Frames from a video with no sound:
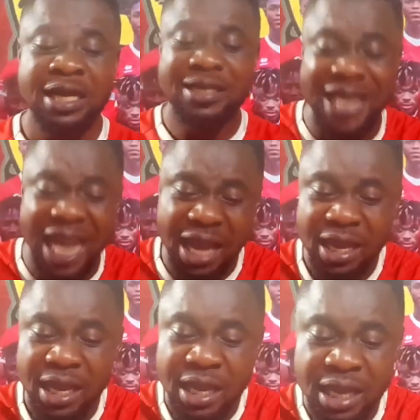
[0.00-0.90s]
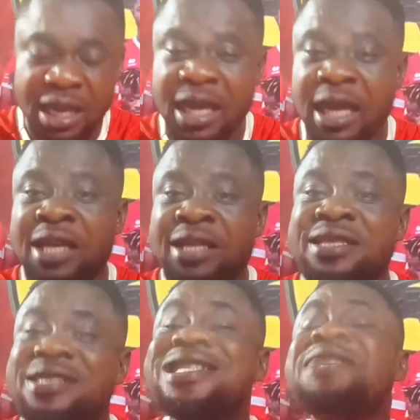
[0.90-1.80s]

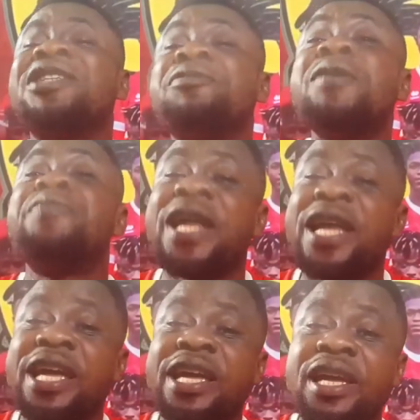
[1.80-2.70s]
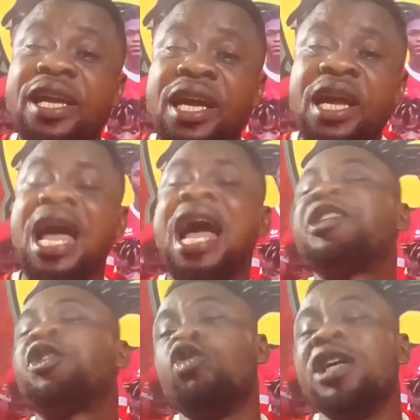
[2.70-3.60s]
teams be
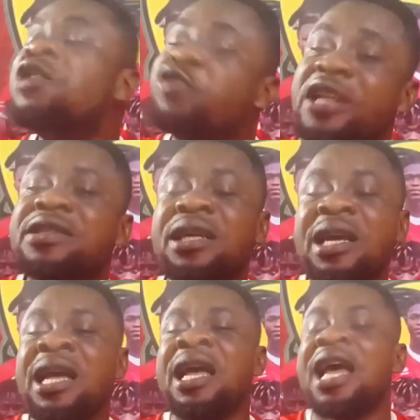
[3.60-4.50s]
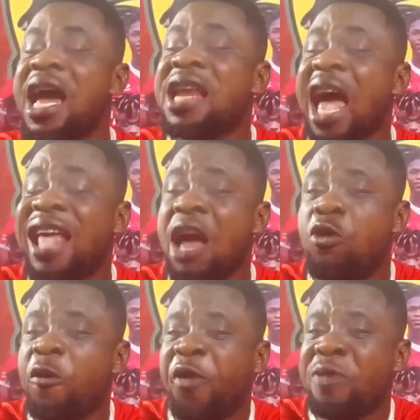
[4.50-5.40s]
also interest. And I can
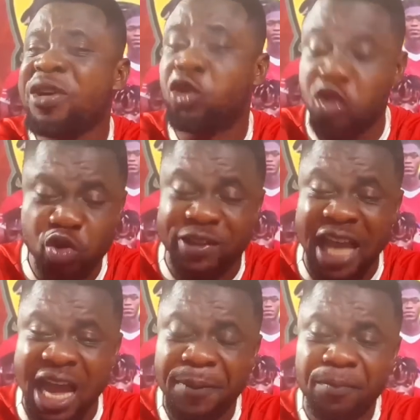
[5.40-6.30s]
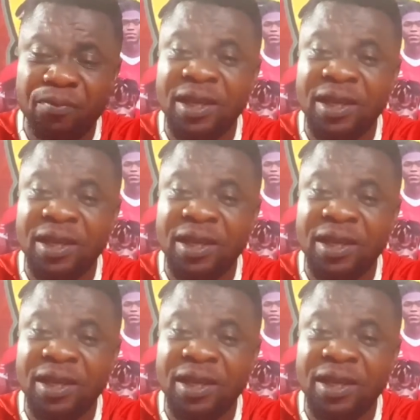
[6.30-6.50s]
confirm it to you, sir,